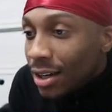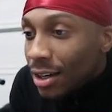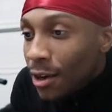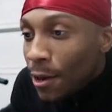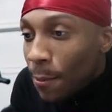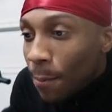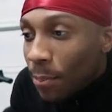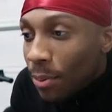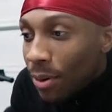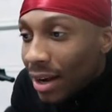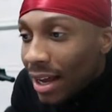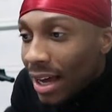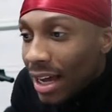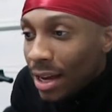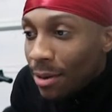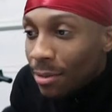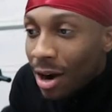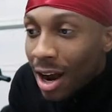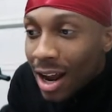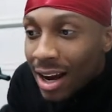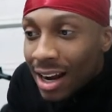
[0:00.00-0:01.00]
Good
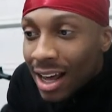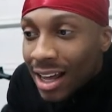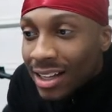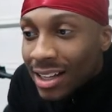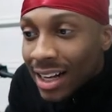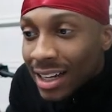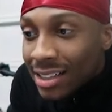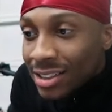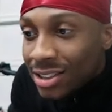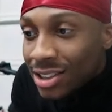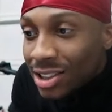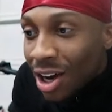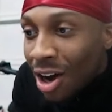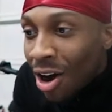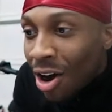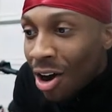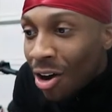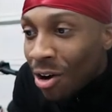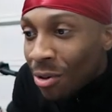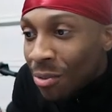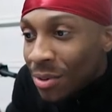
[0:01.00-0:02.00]
play, bro. I like that
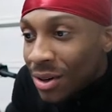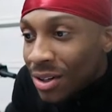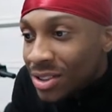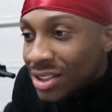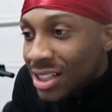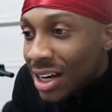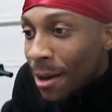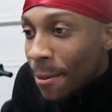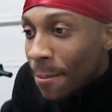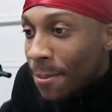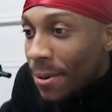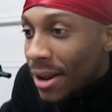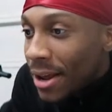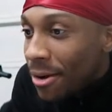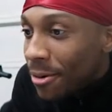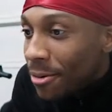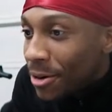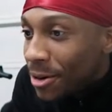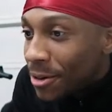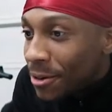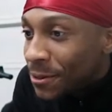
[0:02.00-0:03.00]
dog, bro. Stop
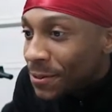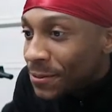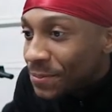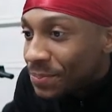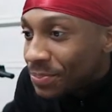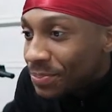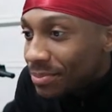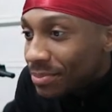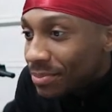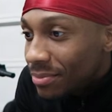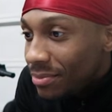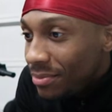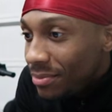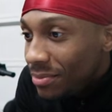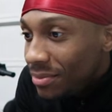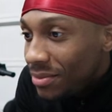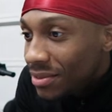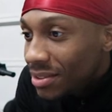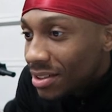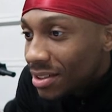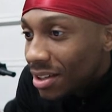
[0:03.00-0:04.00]
playing with him.
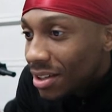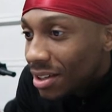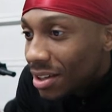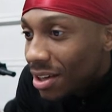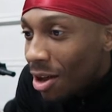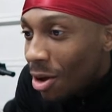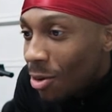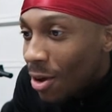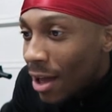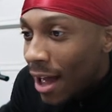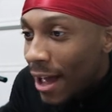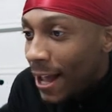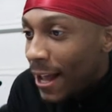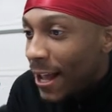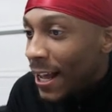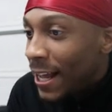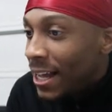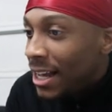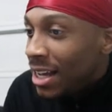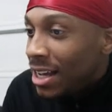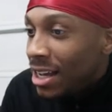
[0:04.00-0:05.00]

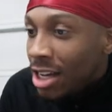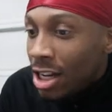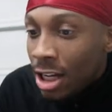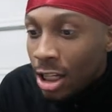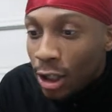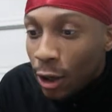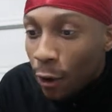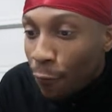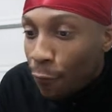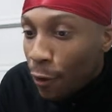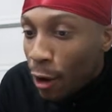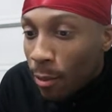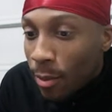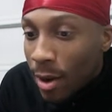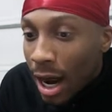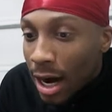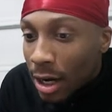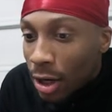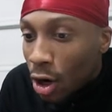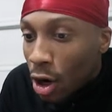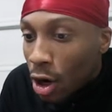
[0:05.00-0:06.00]
Okay. Your film
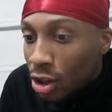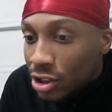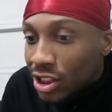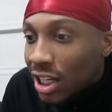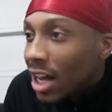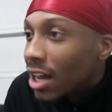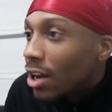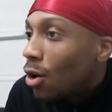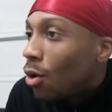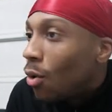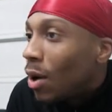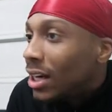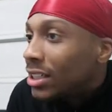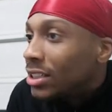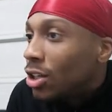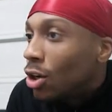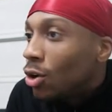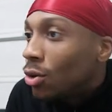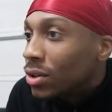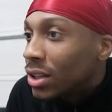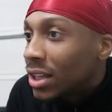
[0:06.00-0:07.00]
kind of long, so I ain't gonna
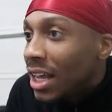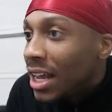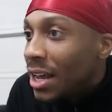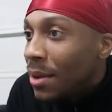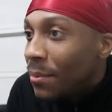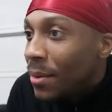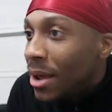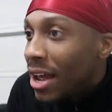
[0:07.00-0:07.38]
watch the whole thing,